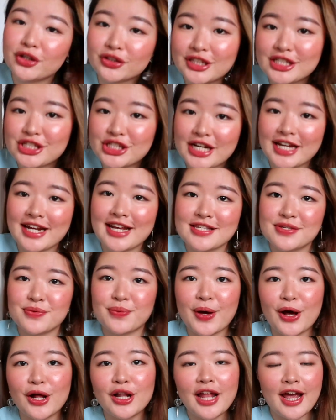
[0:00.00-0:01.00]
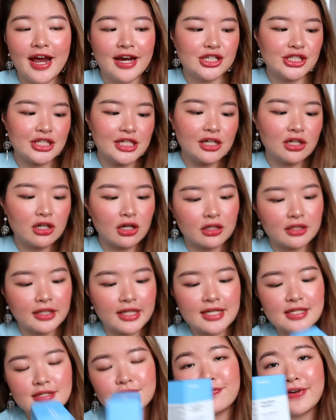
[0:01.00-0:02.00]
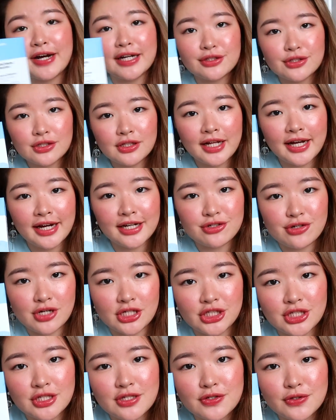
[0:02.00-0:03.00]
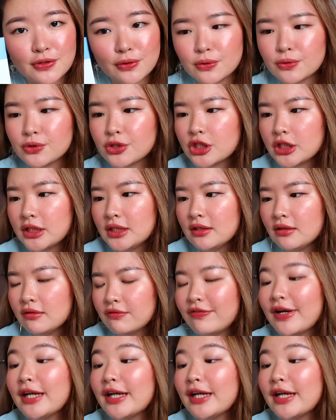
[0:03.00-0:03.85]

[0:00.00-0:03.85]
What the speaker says: Dr. Judd as well, I actually got this Vital Hydration Solution.